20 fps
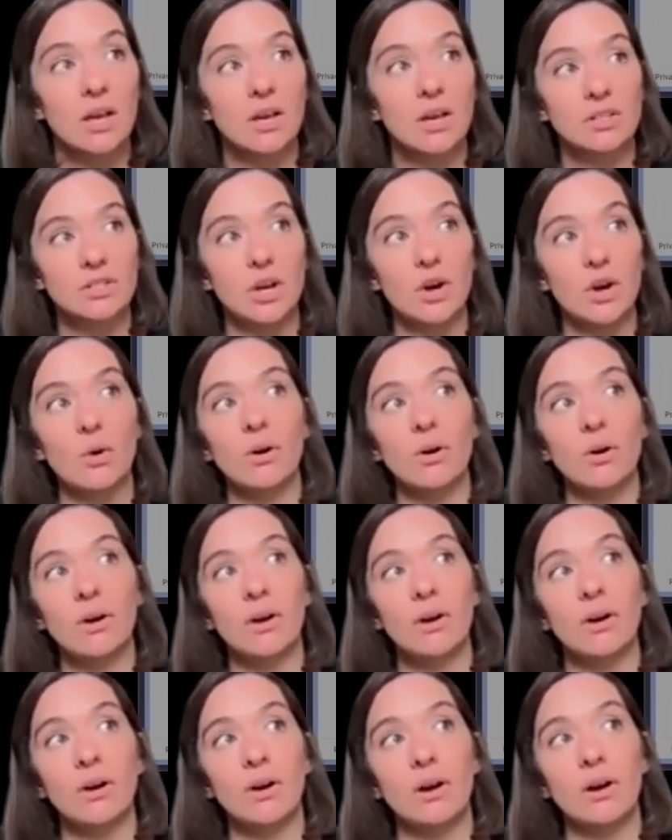So
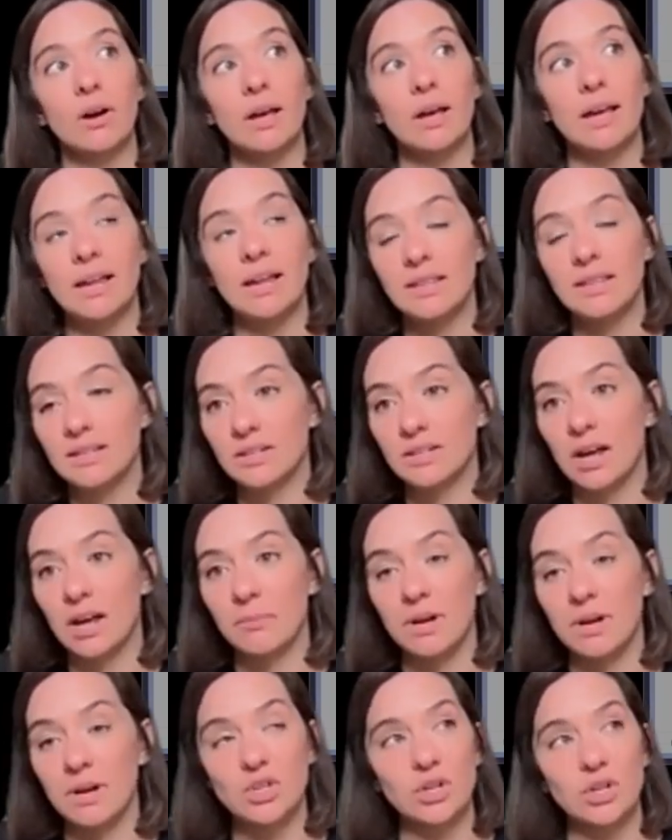in this
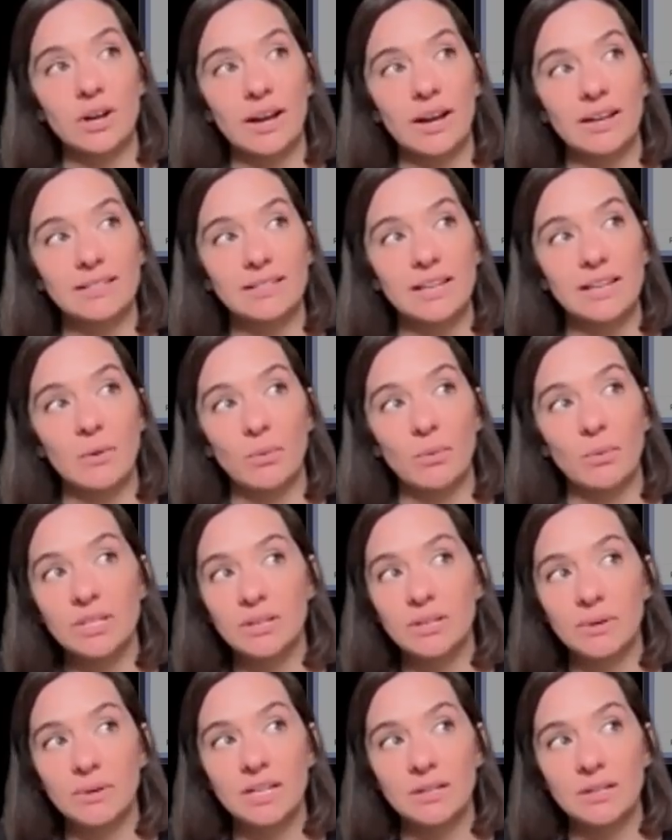automation, I can say when
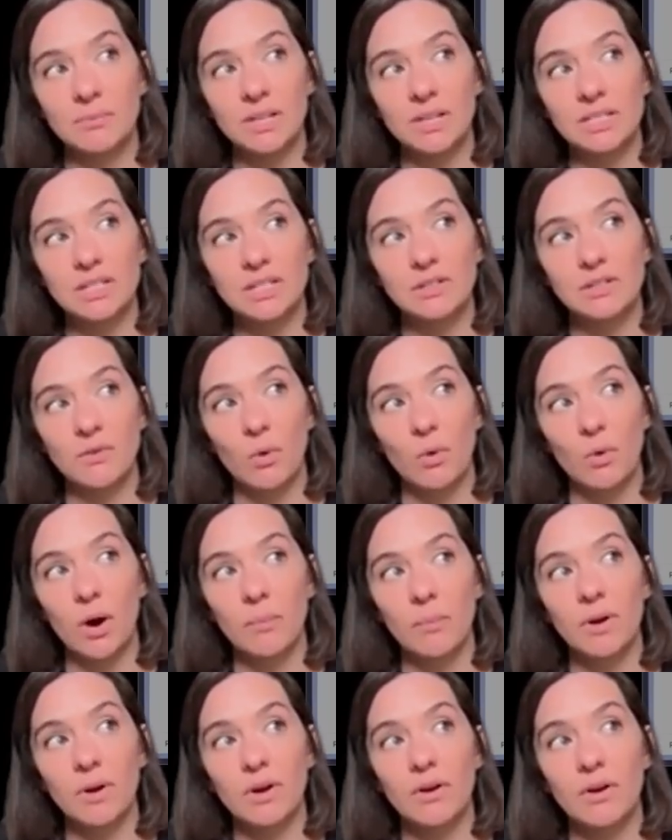somebody submits this
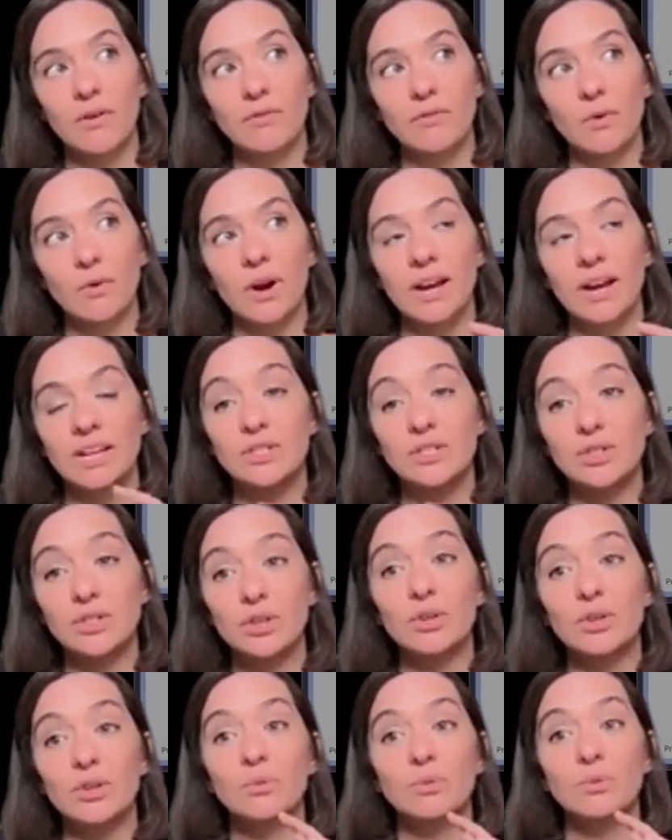form for a
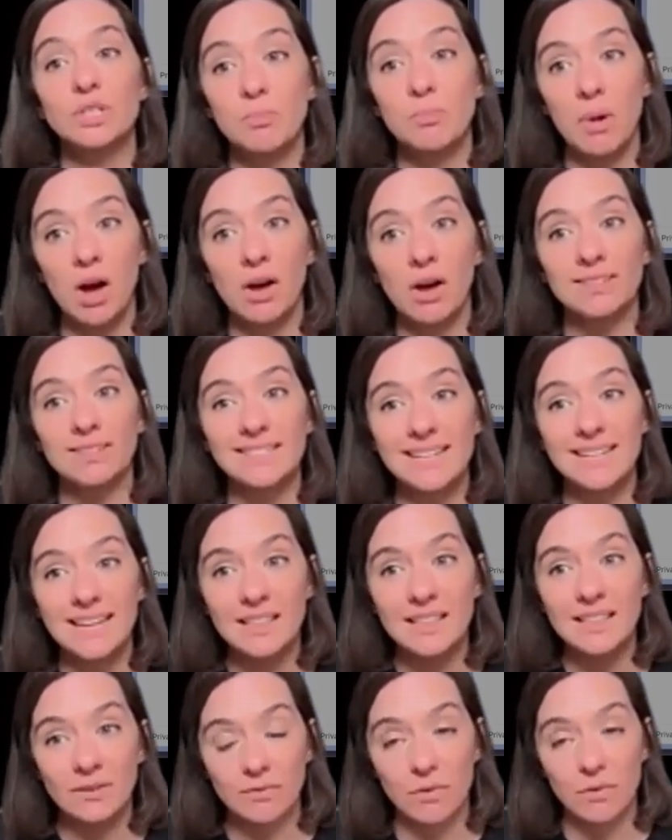certain response
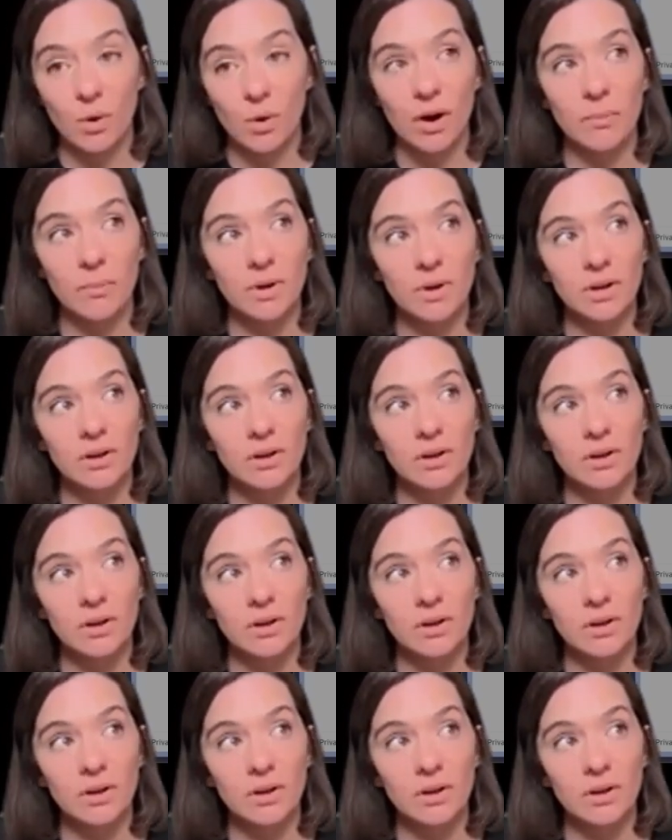in the form,